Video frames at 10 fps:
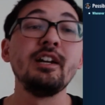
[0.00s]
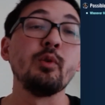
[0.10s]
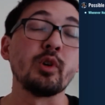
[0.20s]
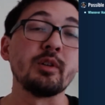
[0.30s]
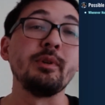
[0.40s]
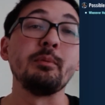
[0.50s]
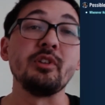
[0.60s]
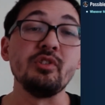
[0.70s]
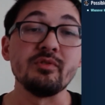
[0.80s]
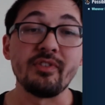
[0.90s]
We're going to be able
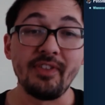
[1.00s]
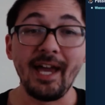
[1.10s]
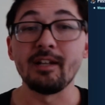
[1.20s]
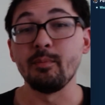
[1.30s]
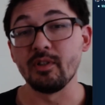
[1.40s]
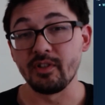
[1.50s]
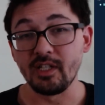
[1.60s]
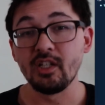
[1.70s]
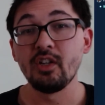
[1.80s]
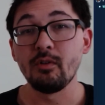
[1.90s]
to use that ability
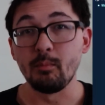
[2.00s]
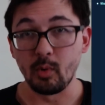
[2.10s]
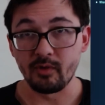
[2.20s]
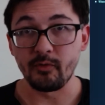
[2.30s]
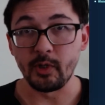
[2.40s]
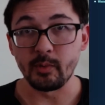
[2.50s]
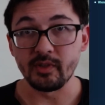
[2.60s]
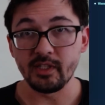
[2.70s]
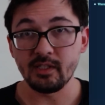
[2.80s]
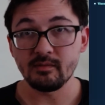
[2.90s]
more frequently.